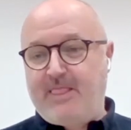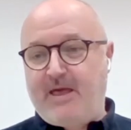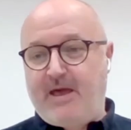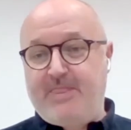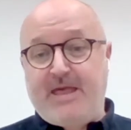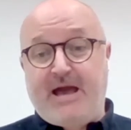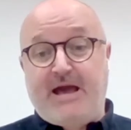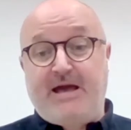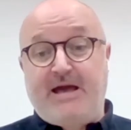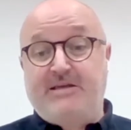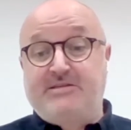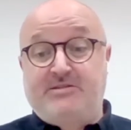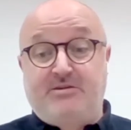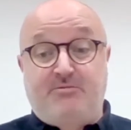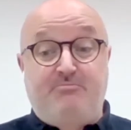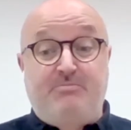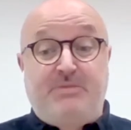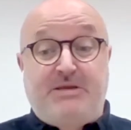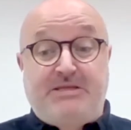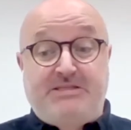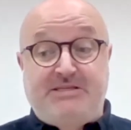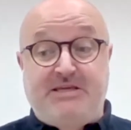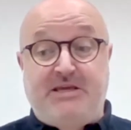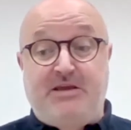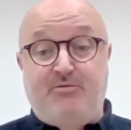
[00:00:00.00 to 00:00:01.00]
And that has a
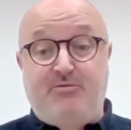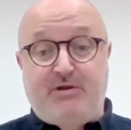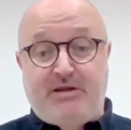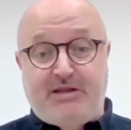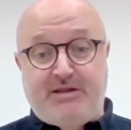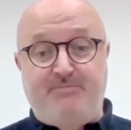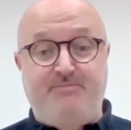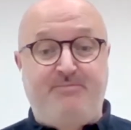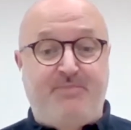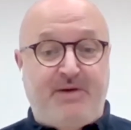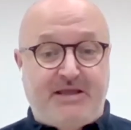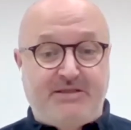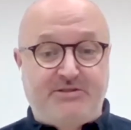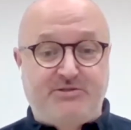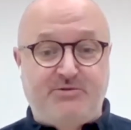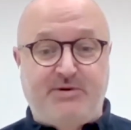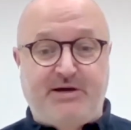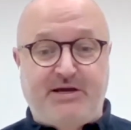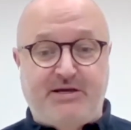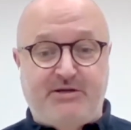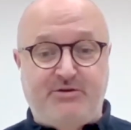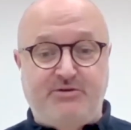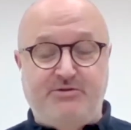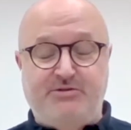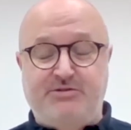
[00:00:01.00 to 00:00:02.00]
material impact to
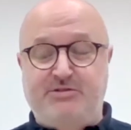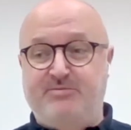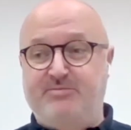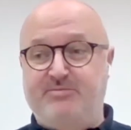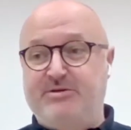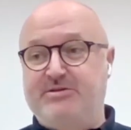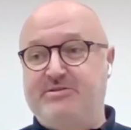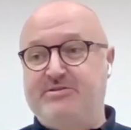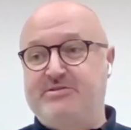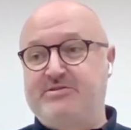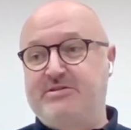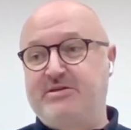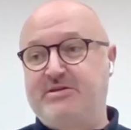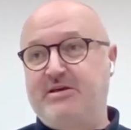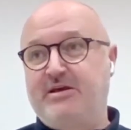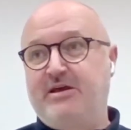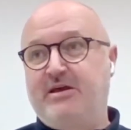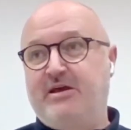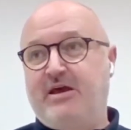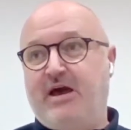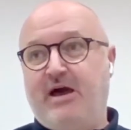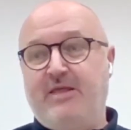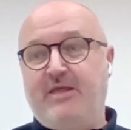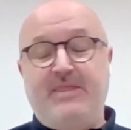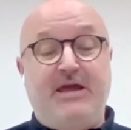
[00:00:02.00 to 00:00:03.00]
our customers,
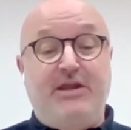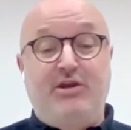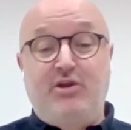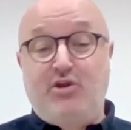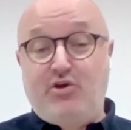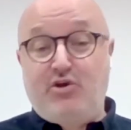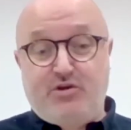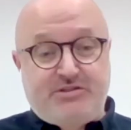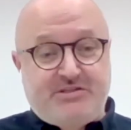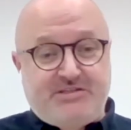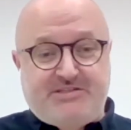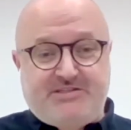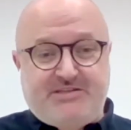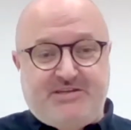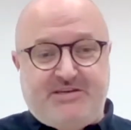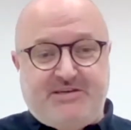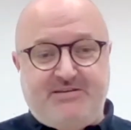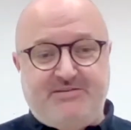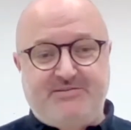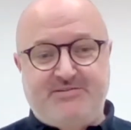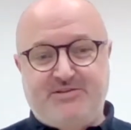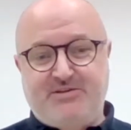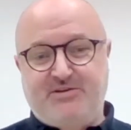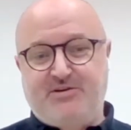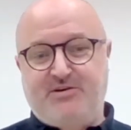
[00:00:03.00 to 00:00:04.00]
and they notice
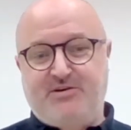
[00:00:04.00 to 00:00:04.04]
it.